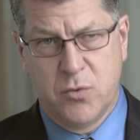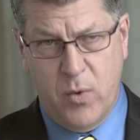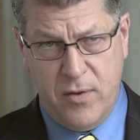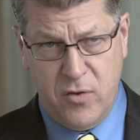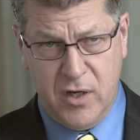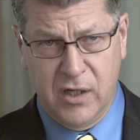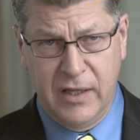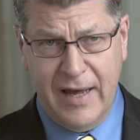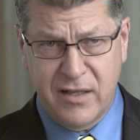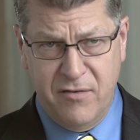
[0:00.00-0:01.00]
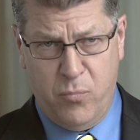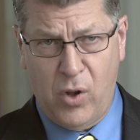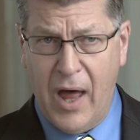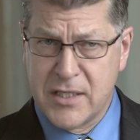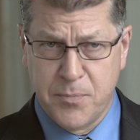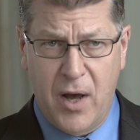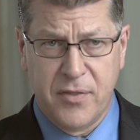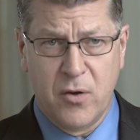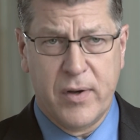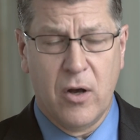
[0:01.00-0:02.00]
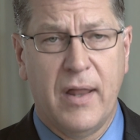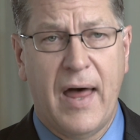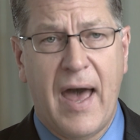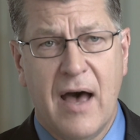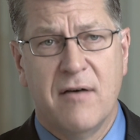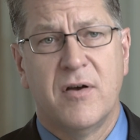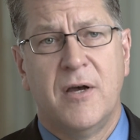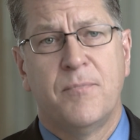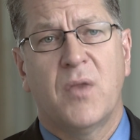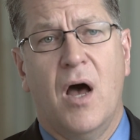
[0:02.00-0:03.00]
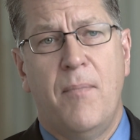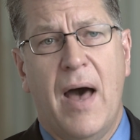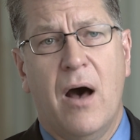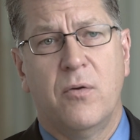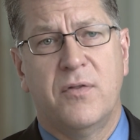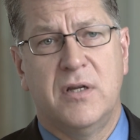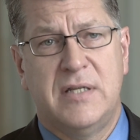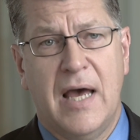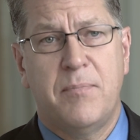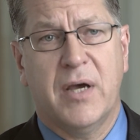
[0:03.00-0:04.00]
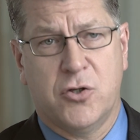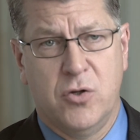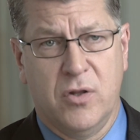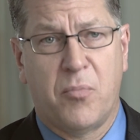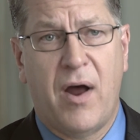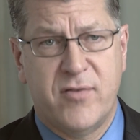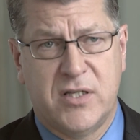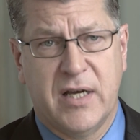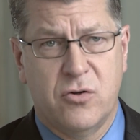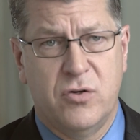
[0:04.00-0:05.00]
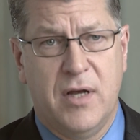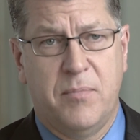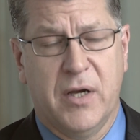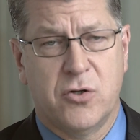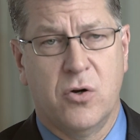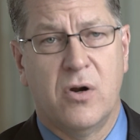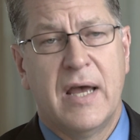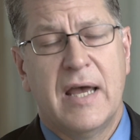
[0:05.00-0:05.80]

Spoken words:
is whether the collective blind spot that we have about the debt picture, the private sector debt picture,